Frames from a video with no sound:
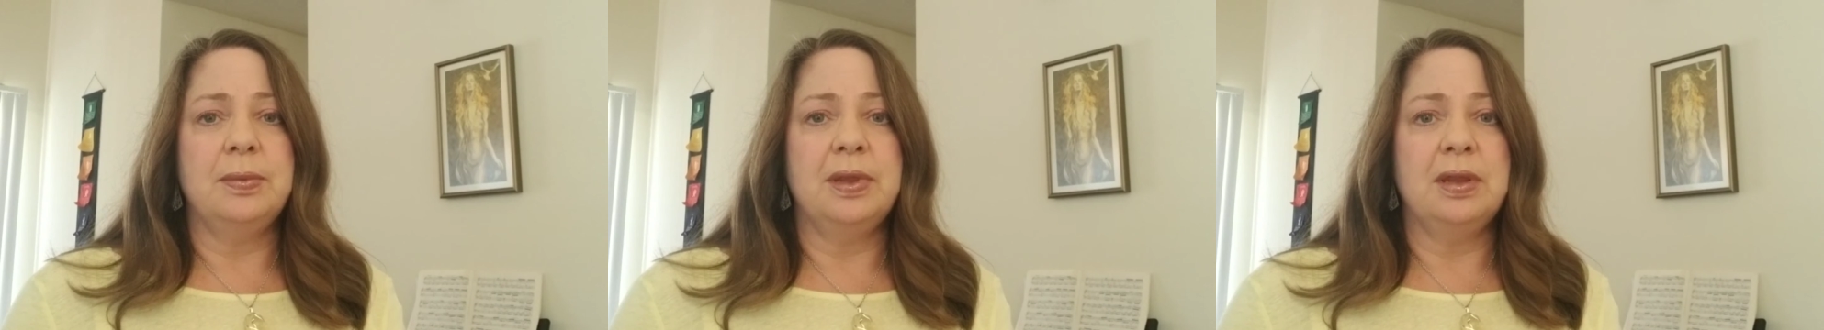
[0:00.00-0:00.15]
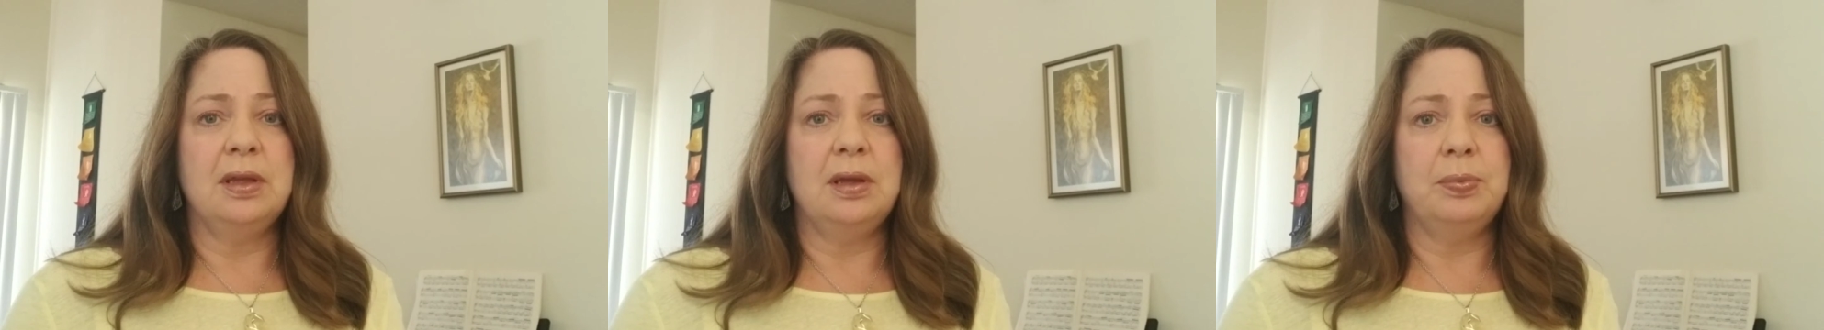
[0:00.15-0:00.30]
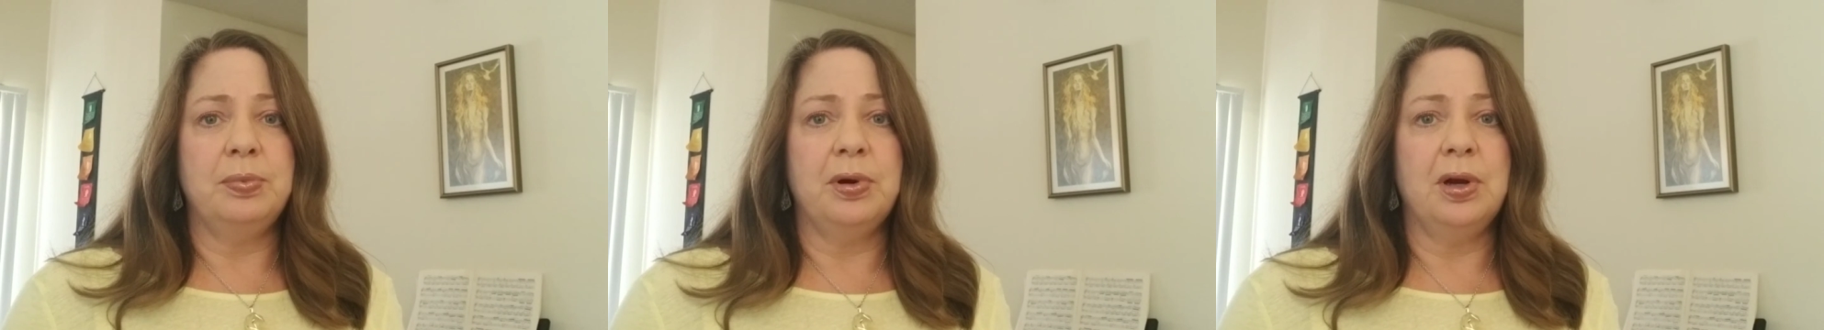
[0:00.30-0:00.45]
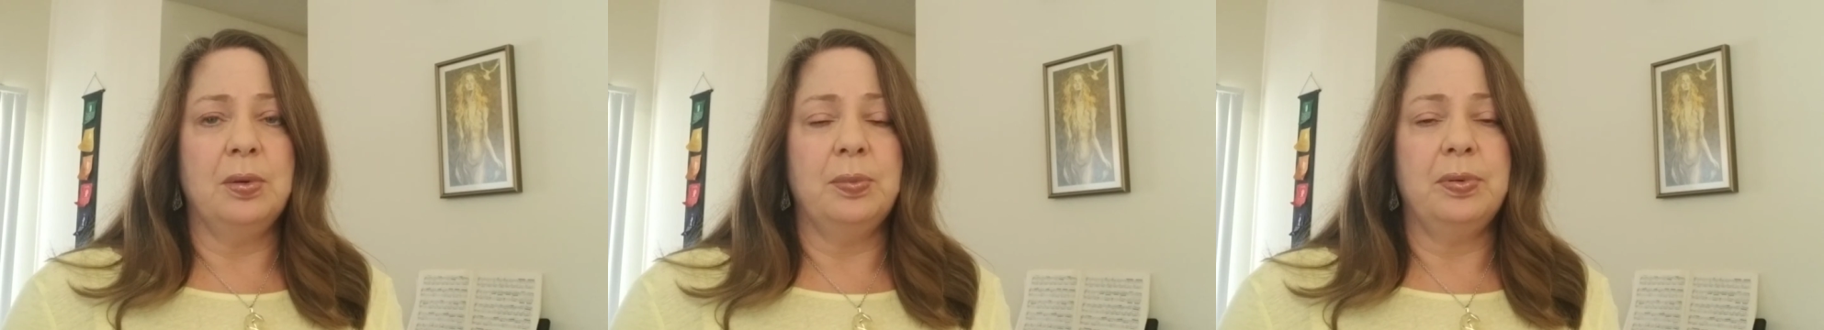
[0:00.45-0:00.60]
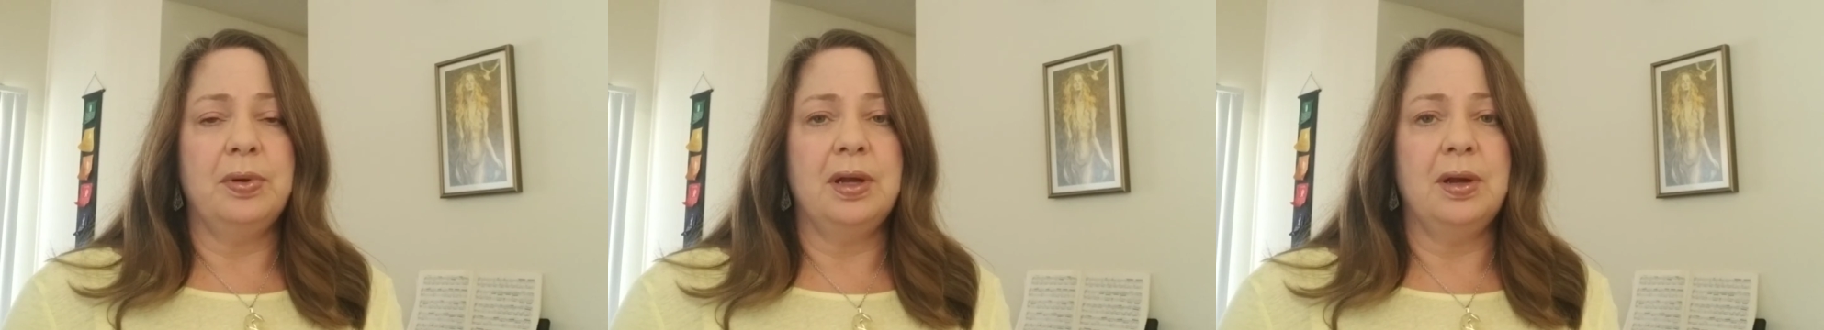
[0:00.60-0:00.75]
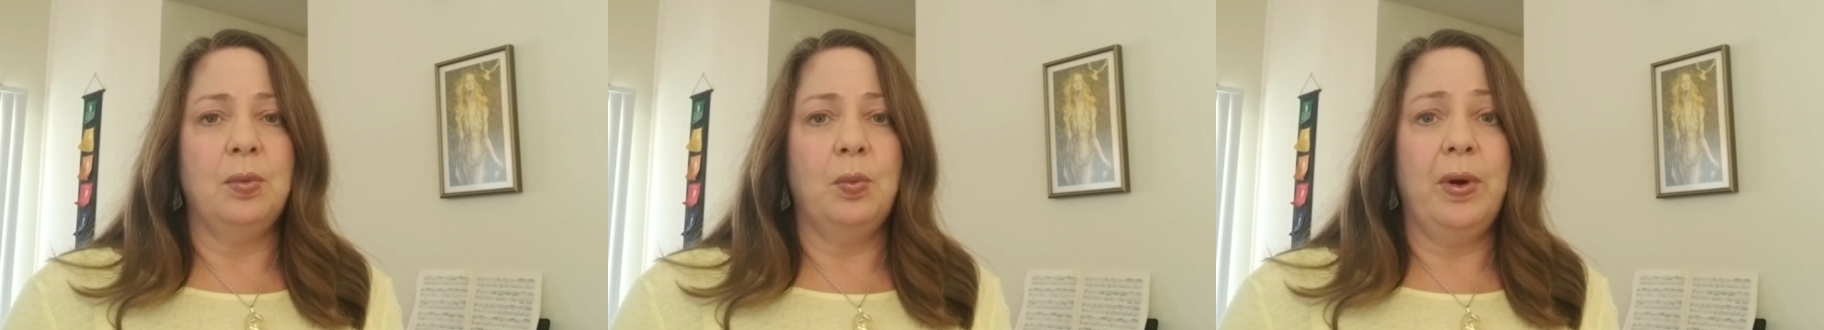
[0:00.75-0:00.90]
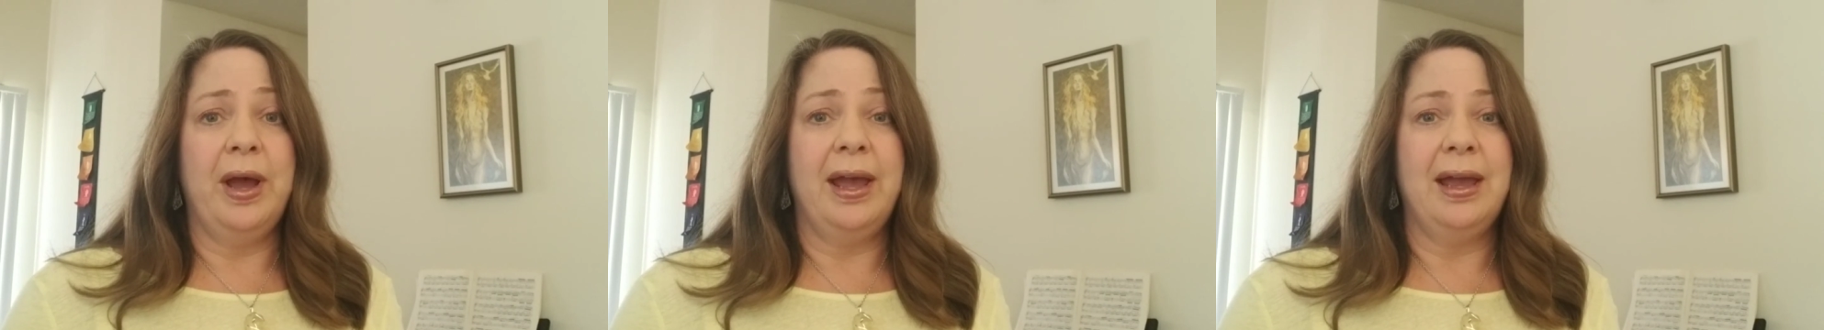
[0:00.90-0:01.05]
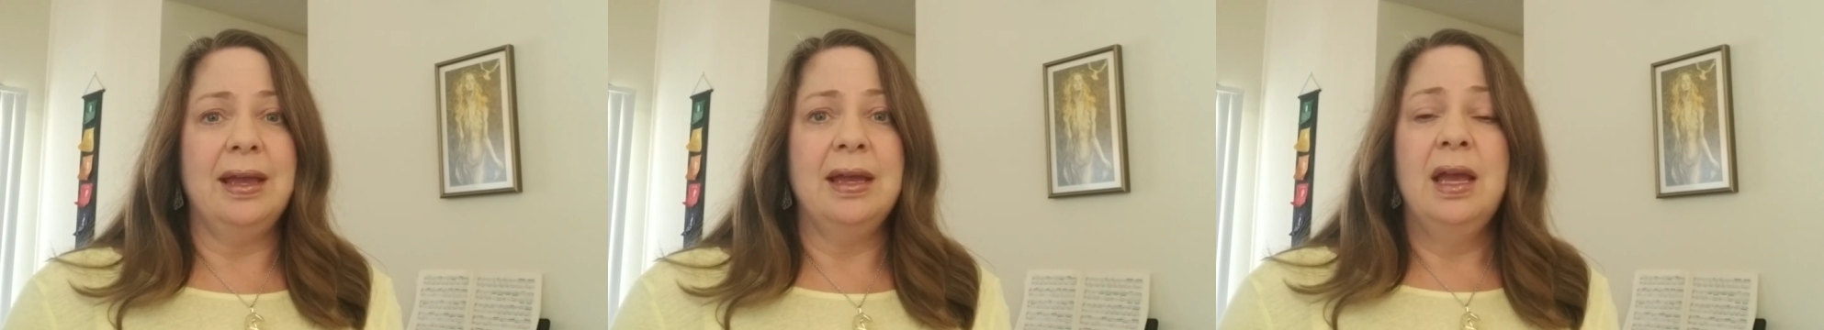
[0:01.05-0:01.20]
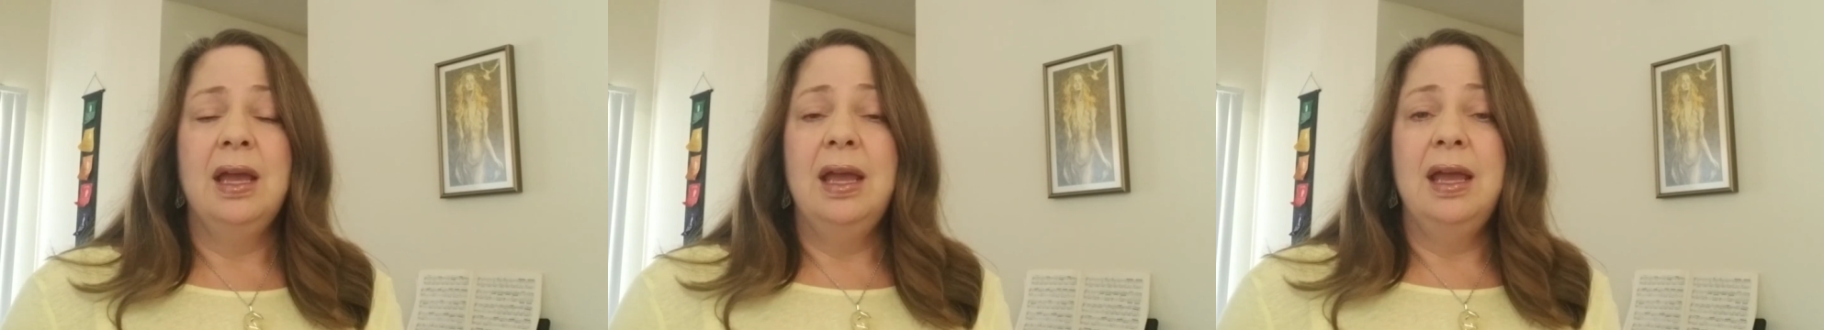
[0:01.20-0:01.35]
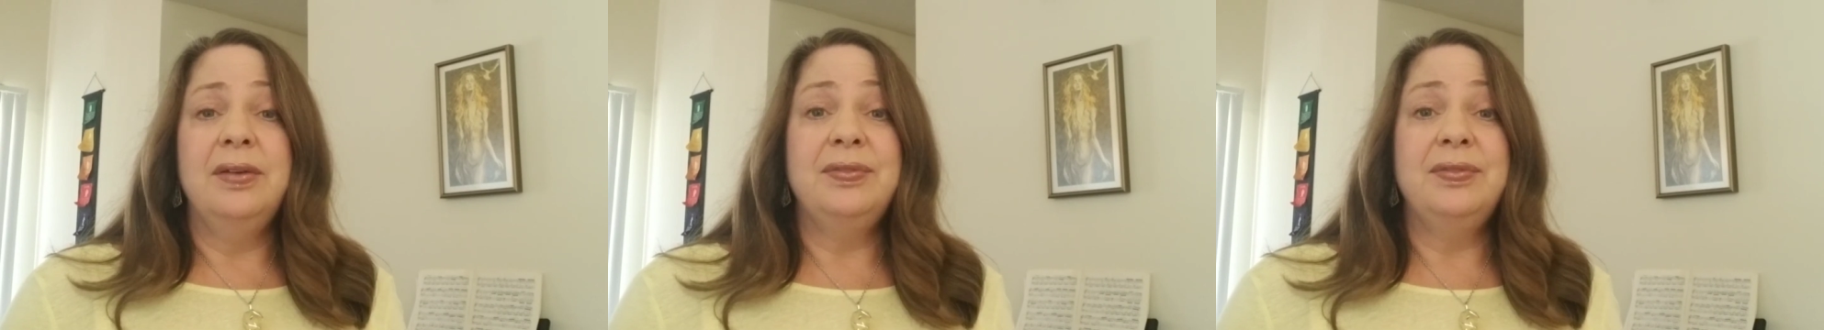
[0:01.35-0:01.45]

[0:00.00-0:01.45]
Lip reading: in the appropriate way.